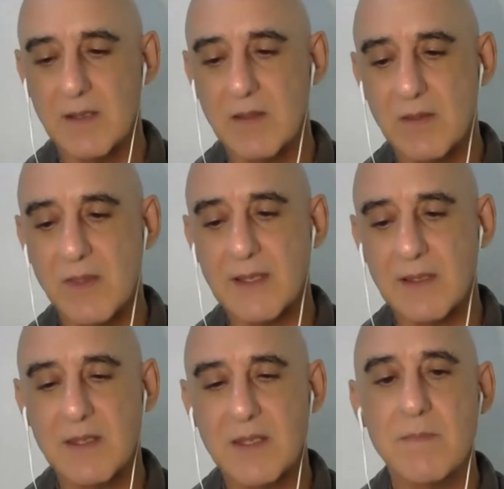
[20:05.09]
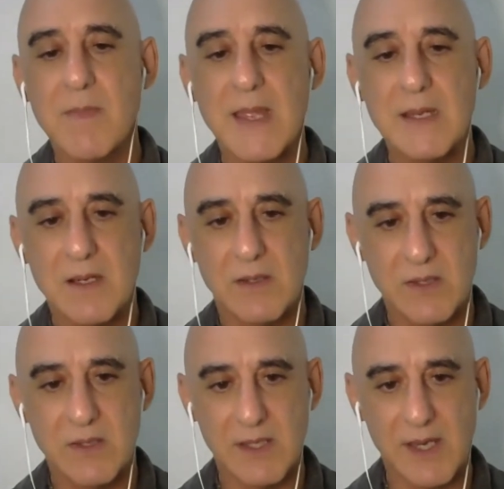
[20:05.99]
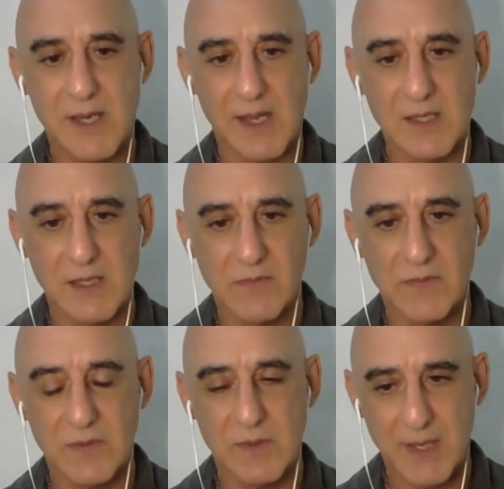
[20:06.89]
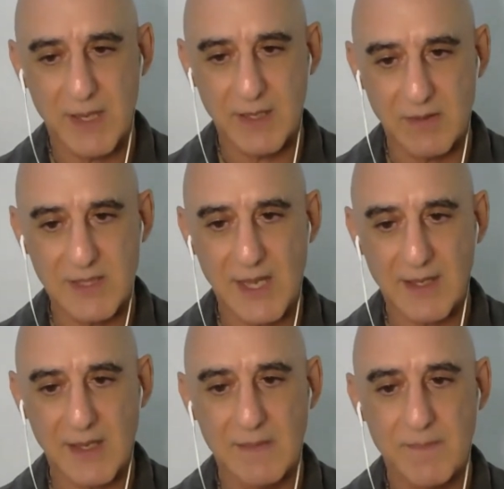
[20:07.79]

That's the main contraindication for applying Ontake.